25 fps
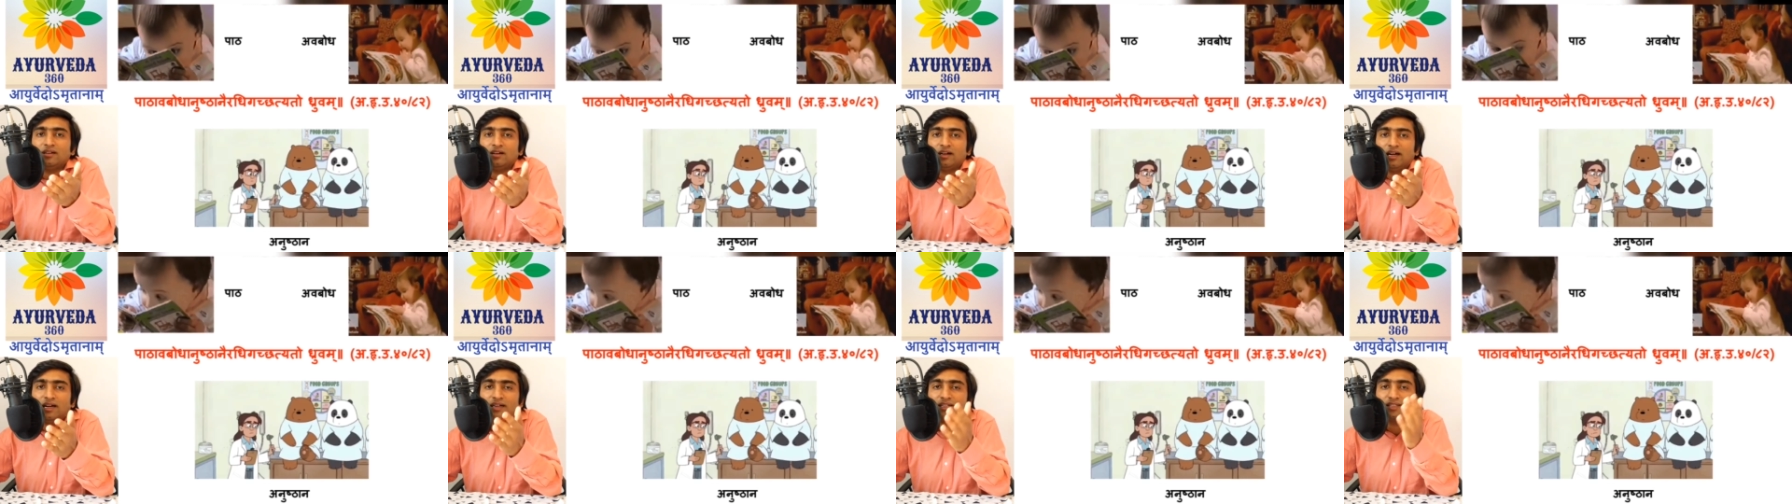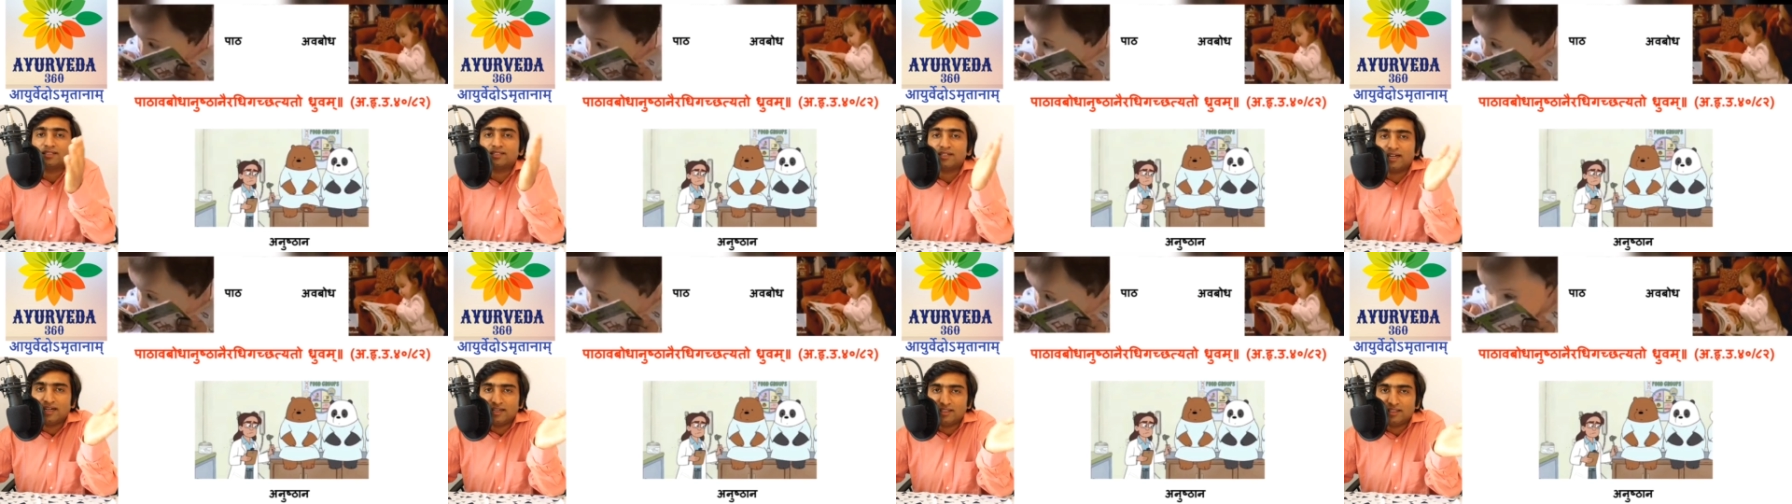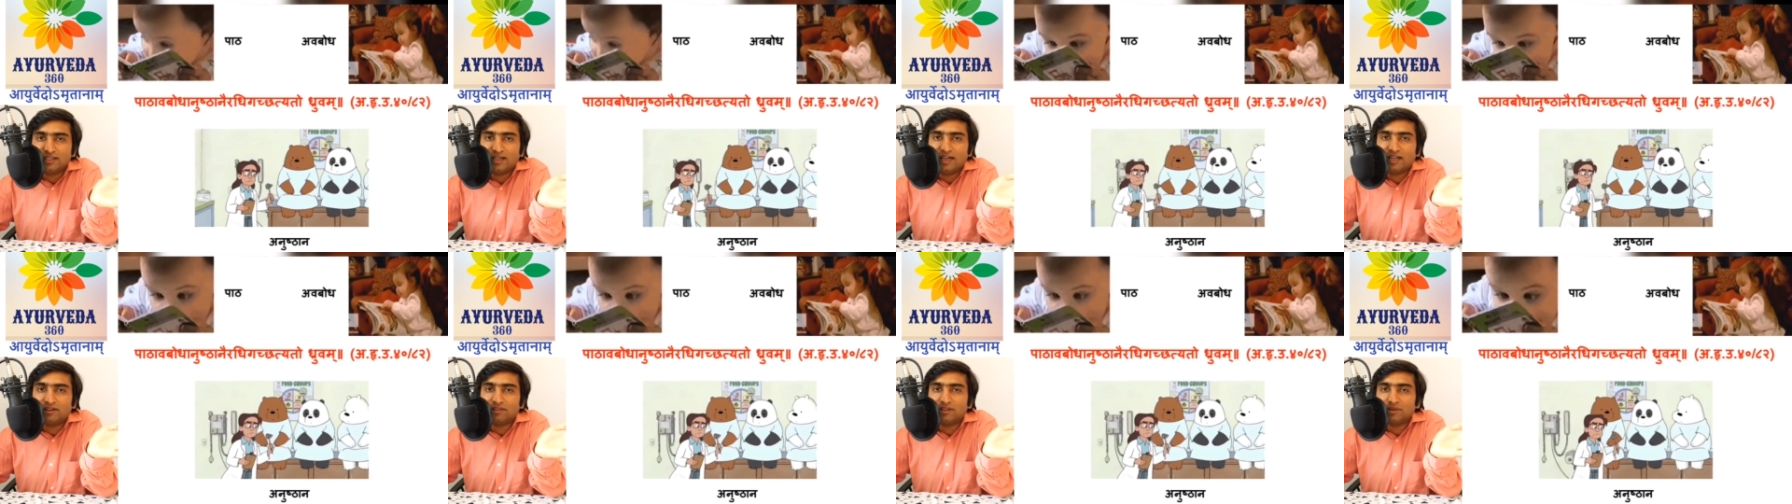understand
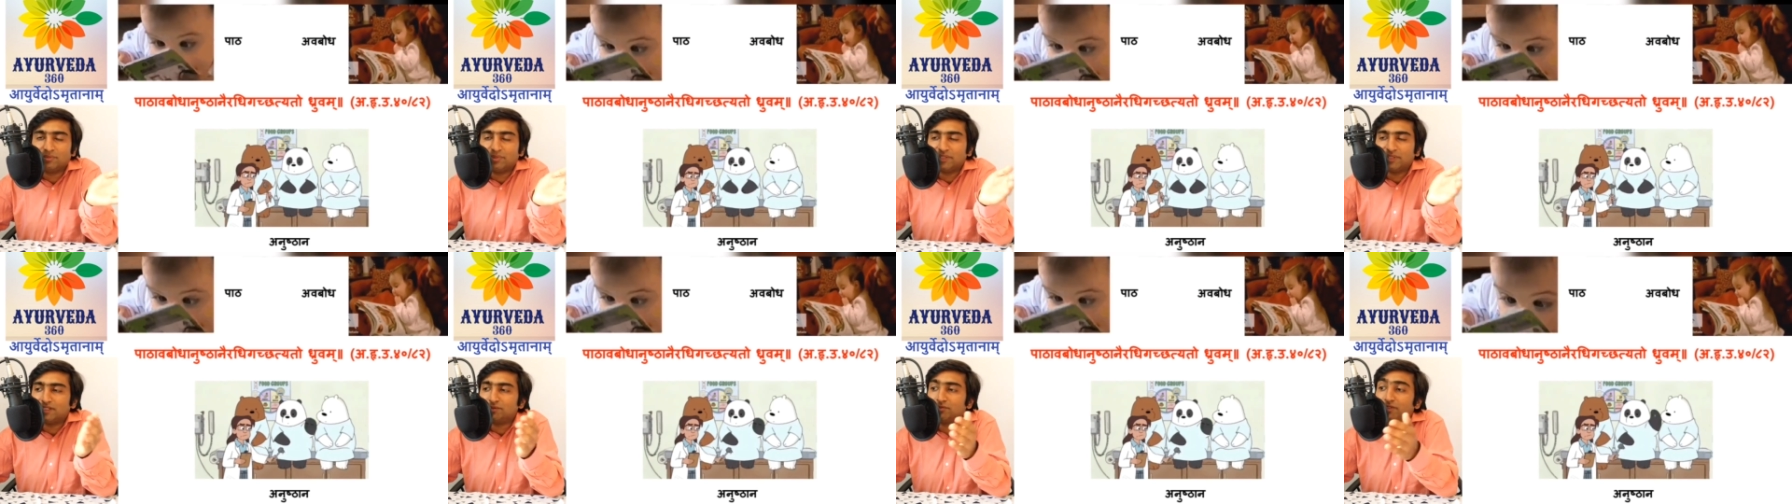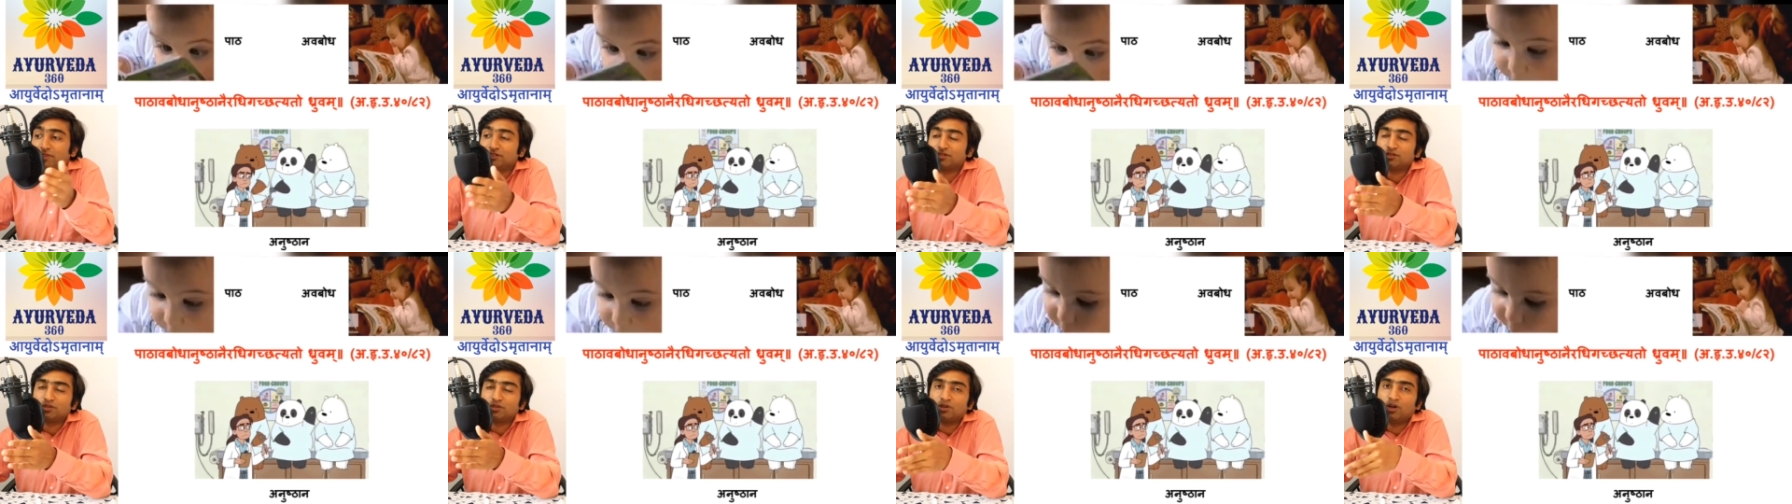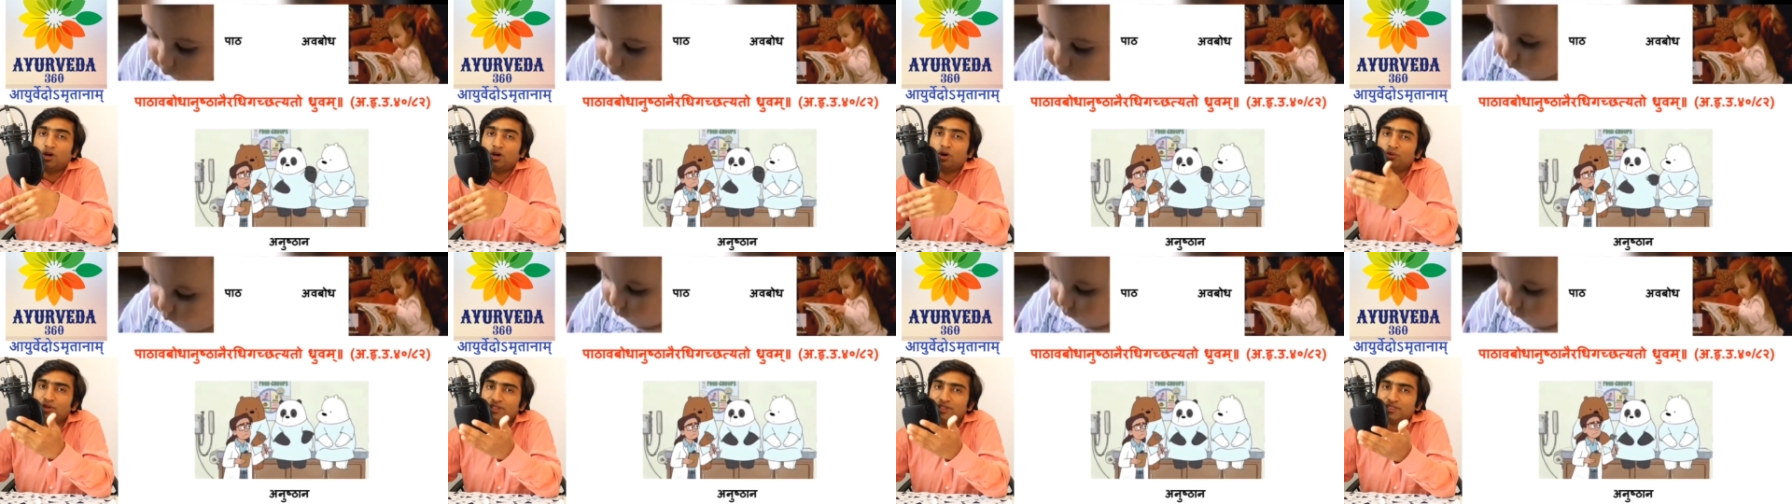the Ayurveda principles. So
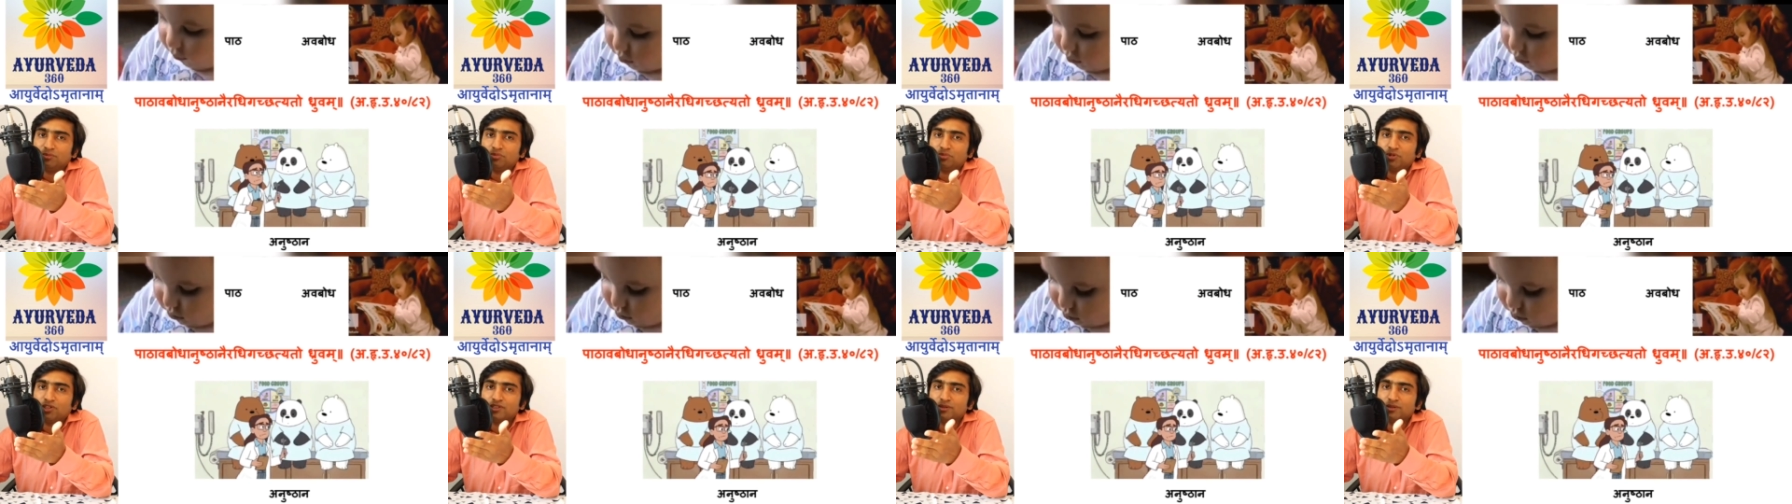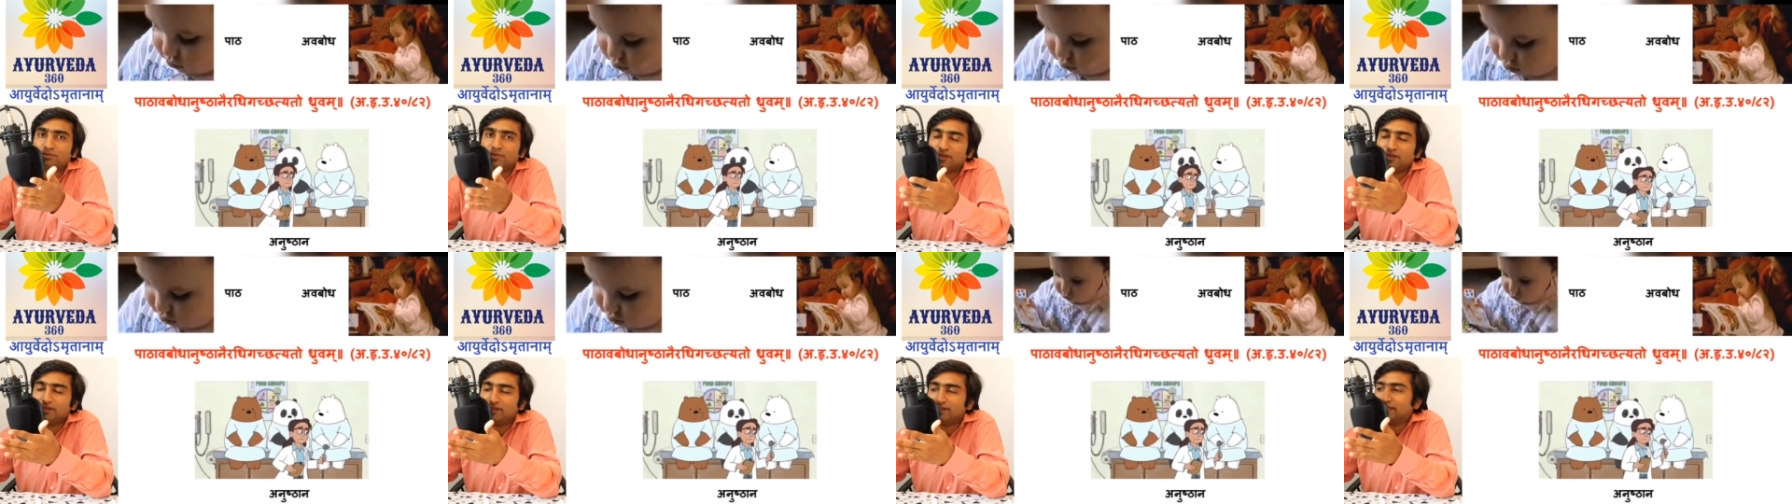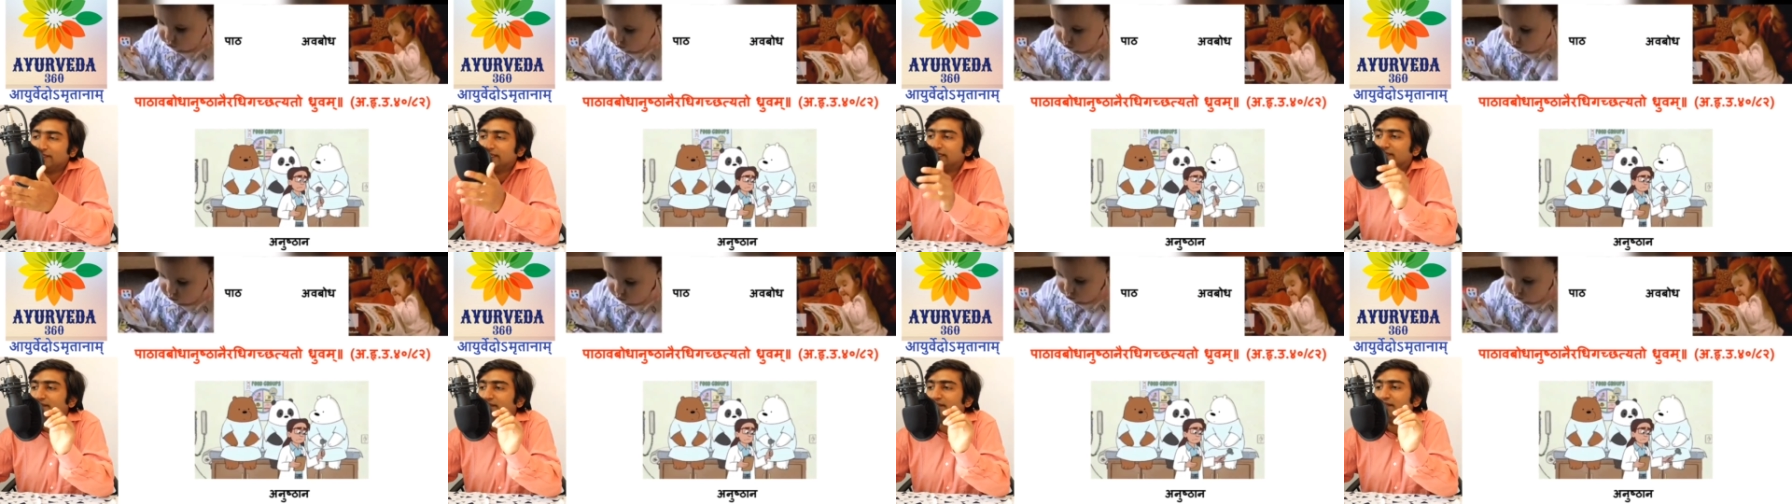how is it possible?
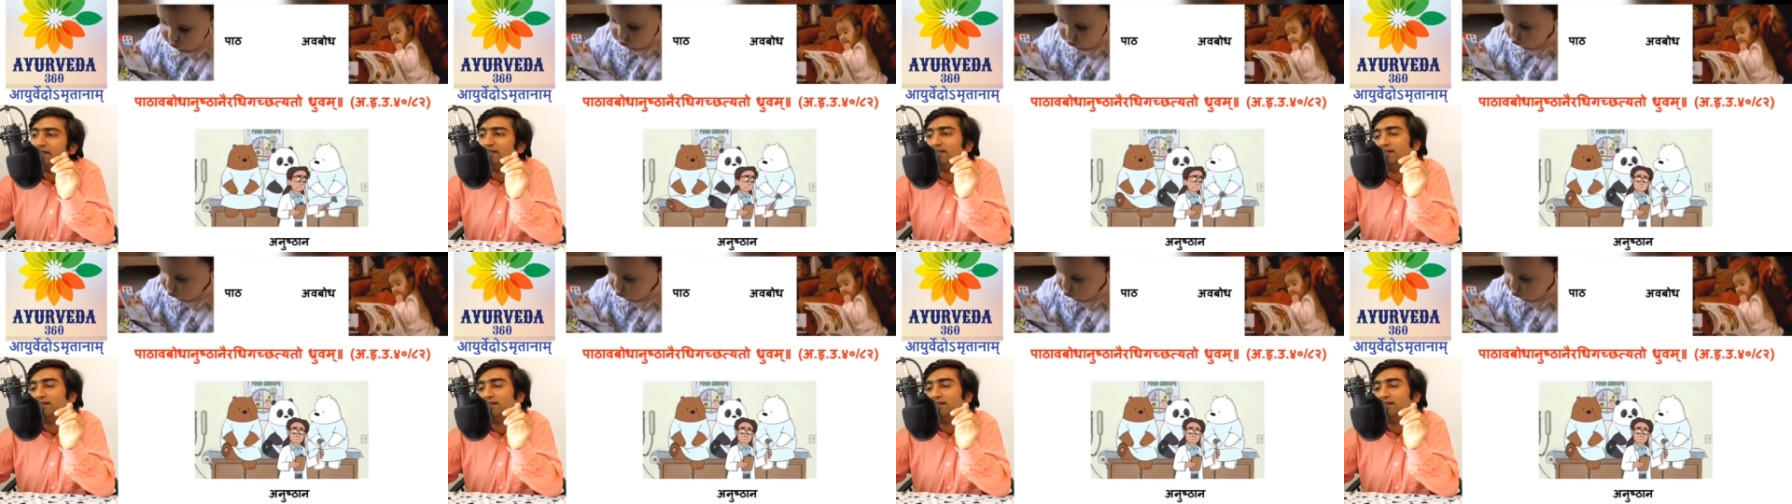Just see